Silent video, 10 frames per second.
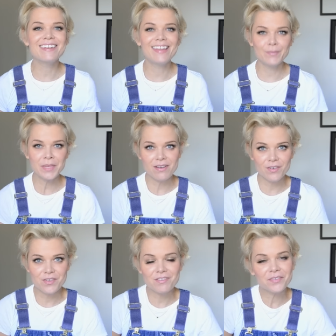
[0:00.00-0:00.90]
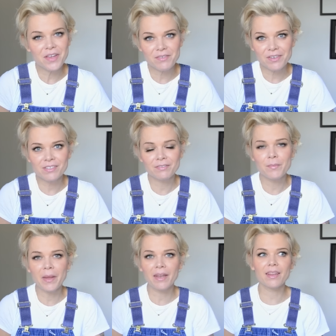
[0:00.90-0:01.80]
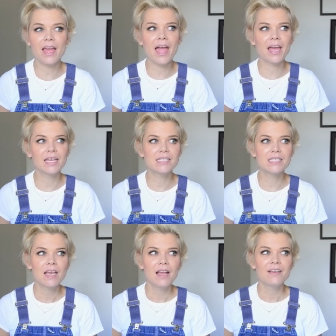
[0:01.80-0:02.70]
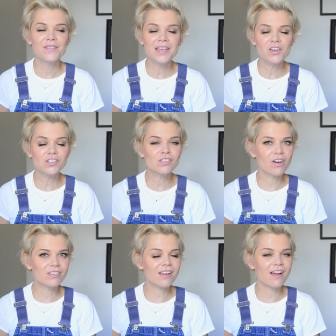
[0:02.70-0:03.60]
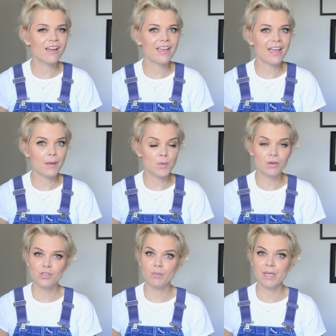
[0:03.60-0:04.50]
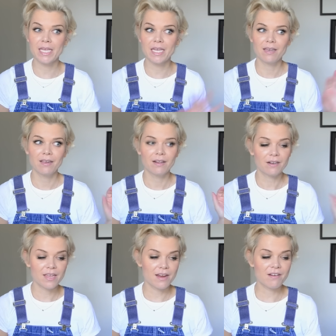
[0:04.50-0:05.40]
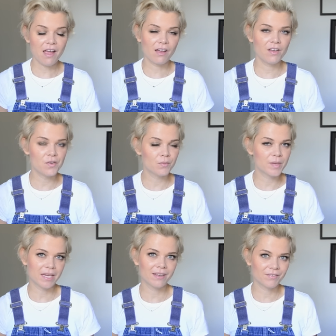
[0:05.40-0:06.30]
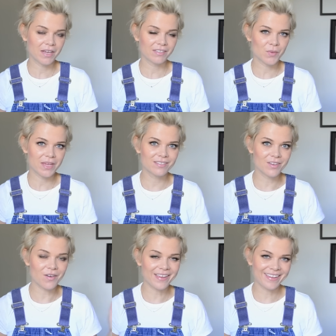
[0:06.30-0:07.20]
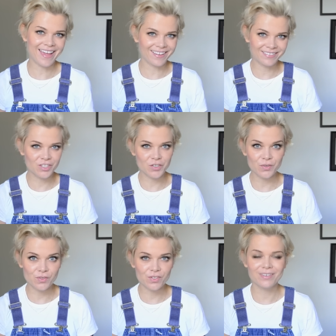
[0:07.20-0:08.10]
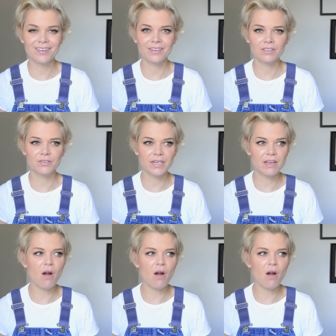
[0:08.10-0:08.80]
Let me know your favorites of the month, and fingers crossed I am going to be here at home beginning of next week so I can shoot another video.